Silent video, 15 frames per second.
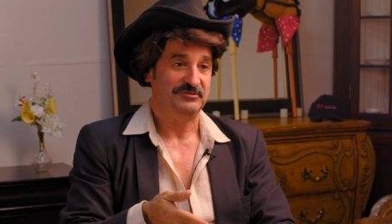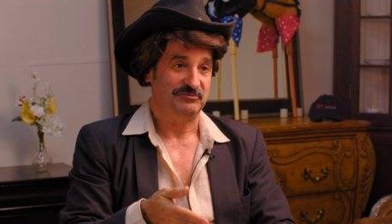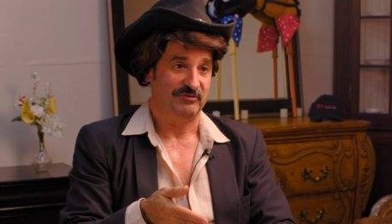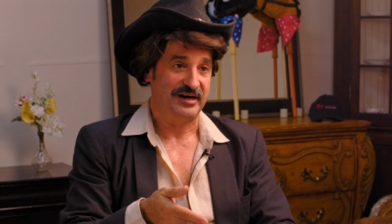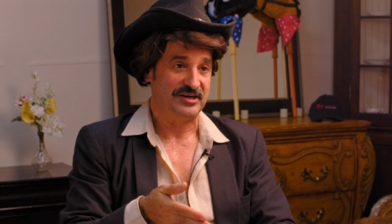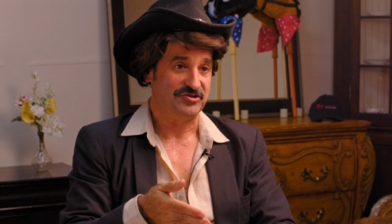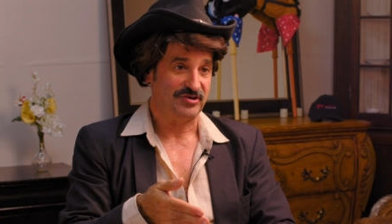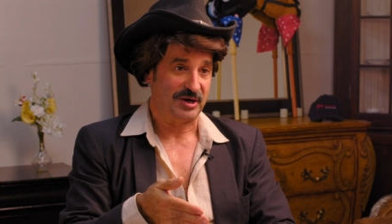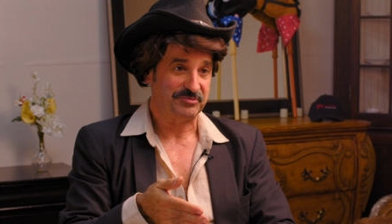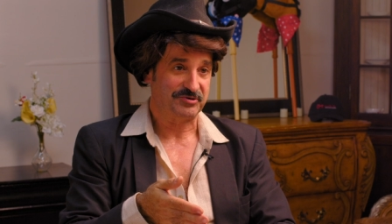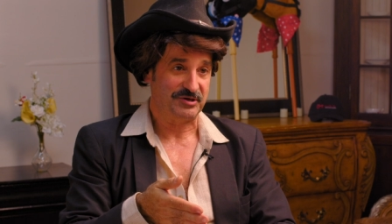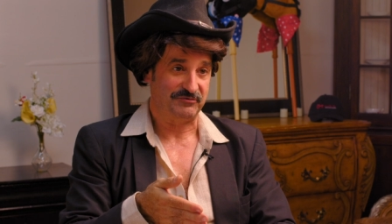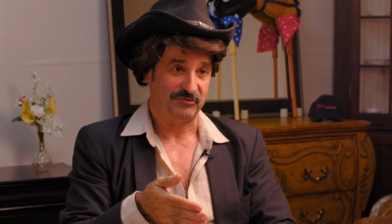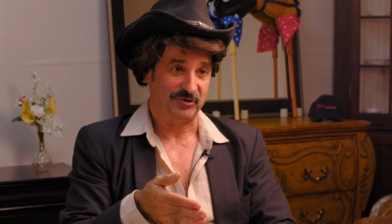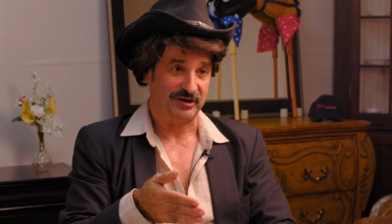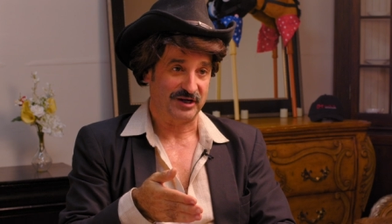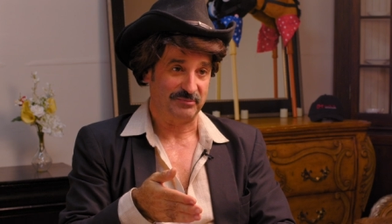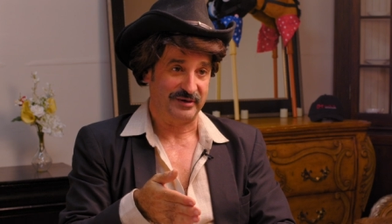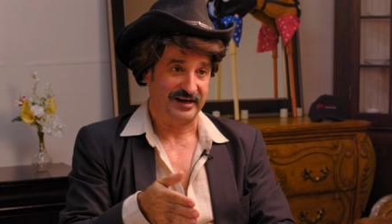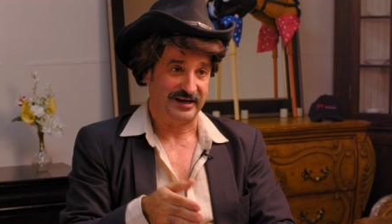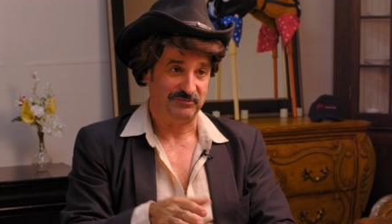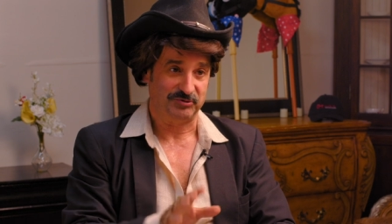Raindrops Keep Falling on
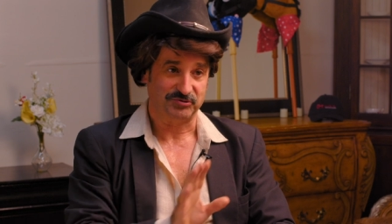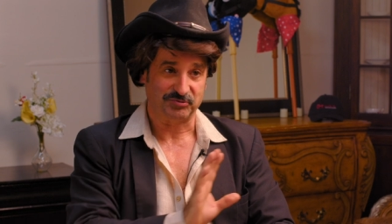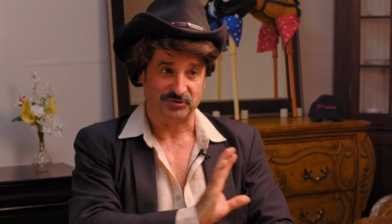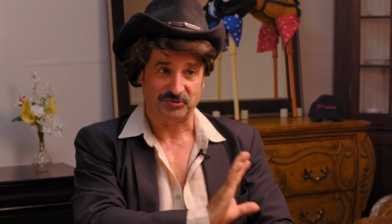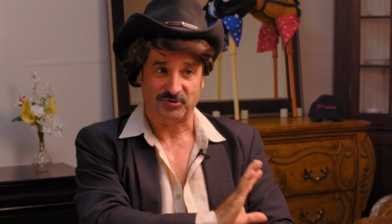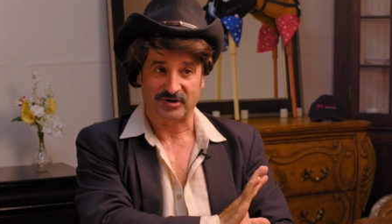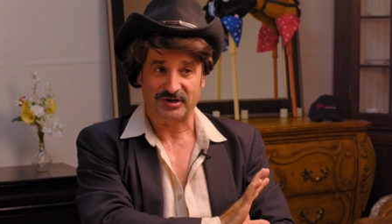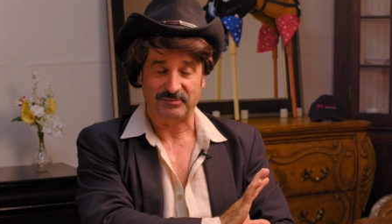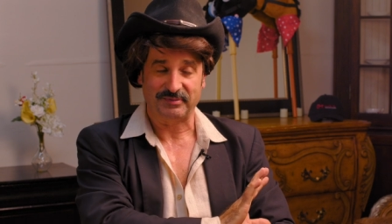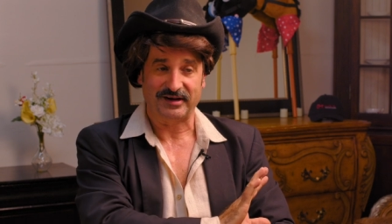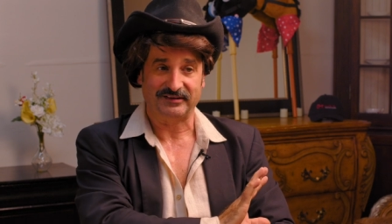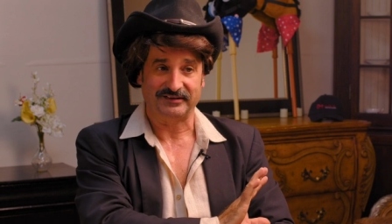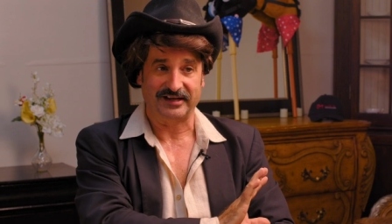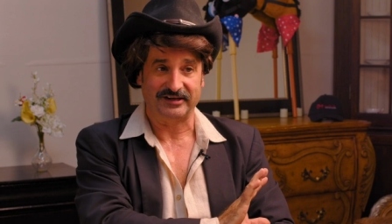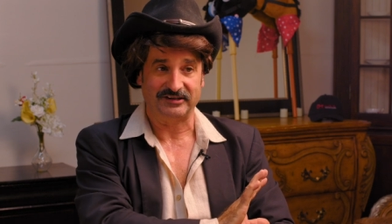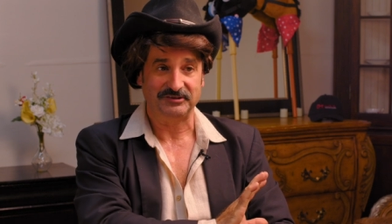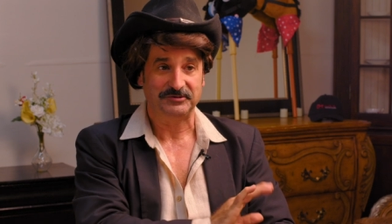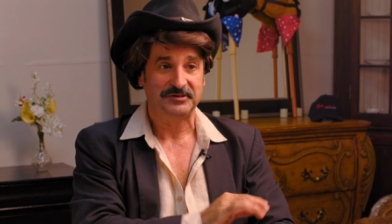My Head, which we'll talk about later.